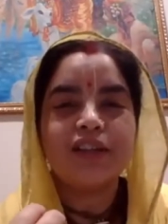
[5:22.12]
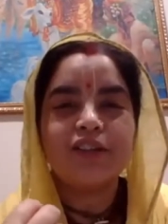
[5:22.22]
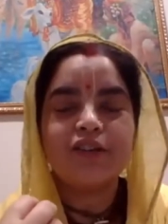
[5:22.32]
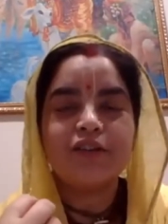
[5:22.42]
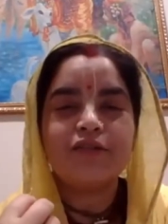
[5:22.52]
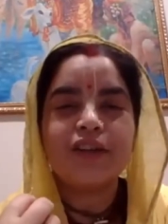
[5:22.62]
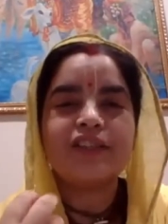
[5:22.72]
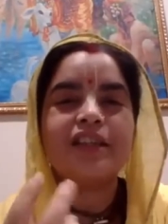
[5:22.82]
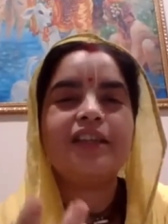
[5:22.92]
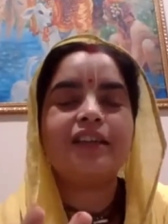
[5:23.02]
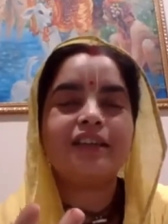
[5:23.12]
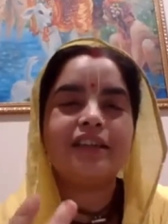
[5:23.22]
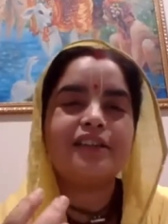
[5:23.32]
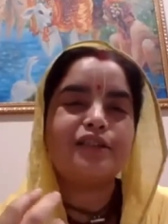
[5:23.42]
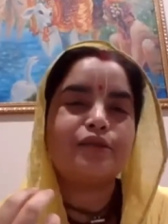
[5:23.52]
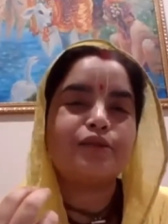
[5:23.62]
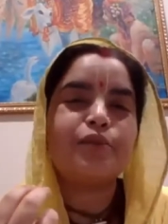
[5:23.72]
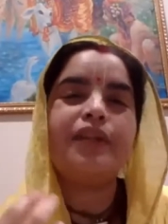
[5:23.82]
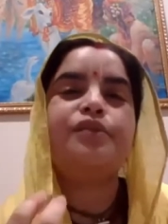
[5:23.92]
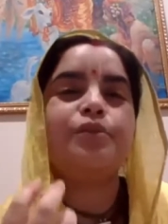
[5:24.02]
you know, vachana, his
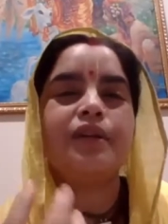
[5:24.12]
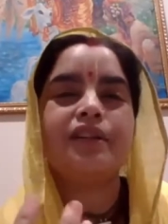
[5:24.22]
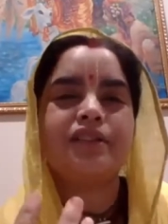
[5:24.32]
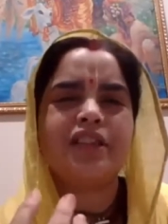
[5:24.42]
sweet words.